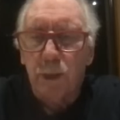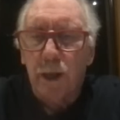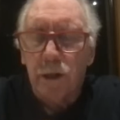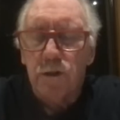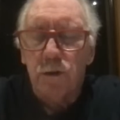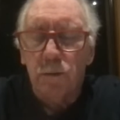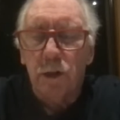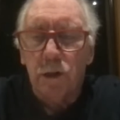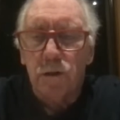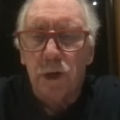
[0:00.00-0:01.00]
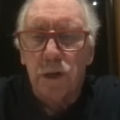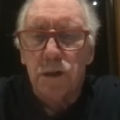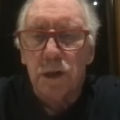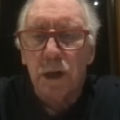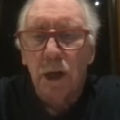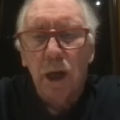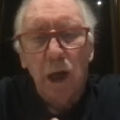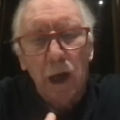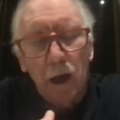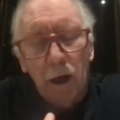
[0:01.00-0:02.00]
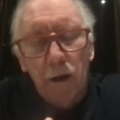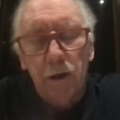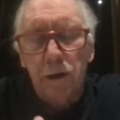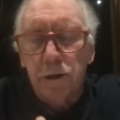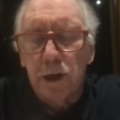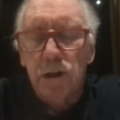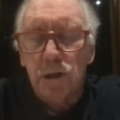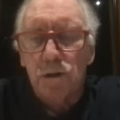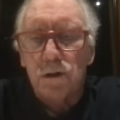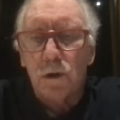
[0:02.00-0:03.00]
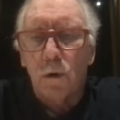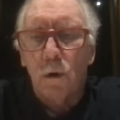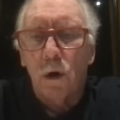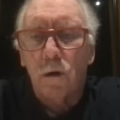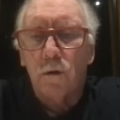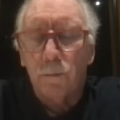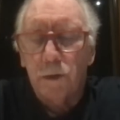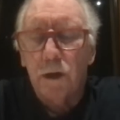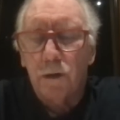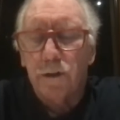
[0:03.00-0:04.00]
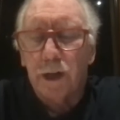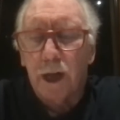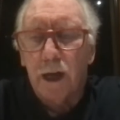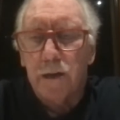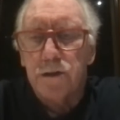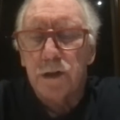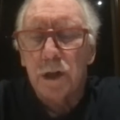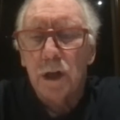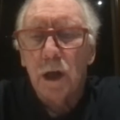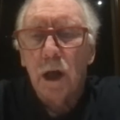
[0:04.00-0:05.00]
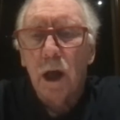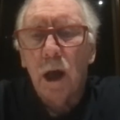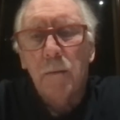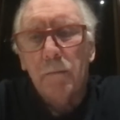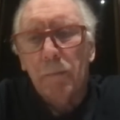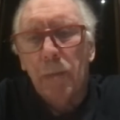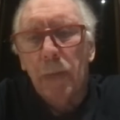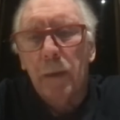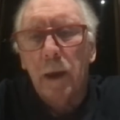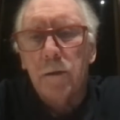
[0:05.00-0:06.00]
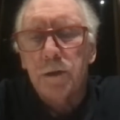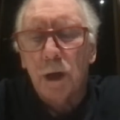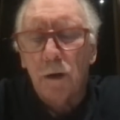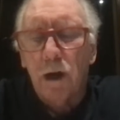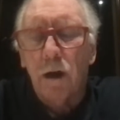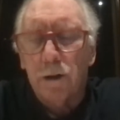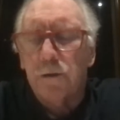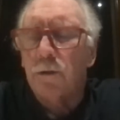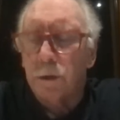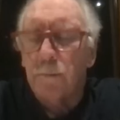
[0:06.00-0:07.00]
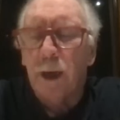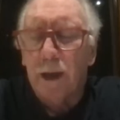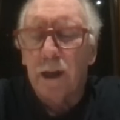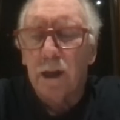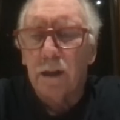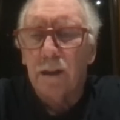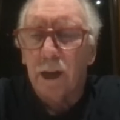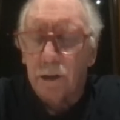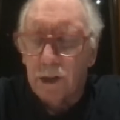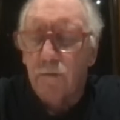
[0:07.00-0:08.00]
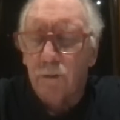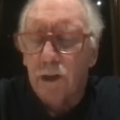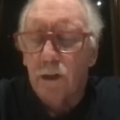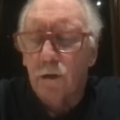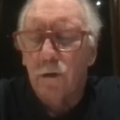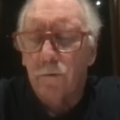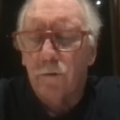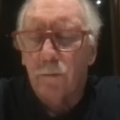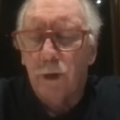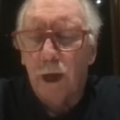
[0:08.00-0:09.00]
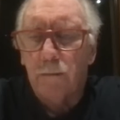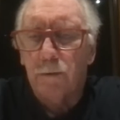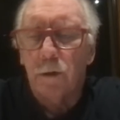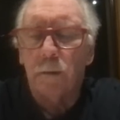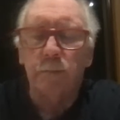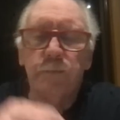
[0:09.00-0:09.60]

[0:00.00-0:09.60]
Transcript: playing too many tricks. Uh, a decent score could be on the cards. Um, so I, I, thought the batting they definitely learnt from Nagpur.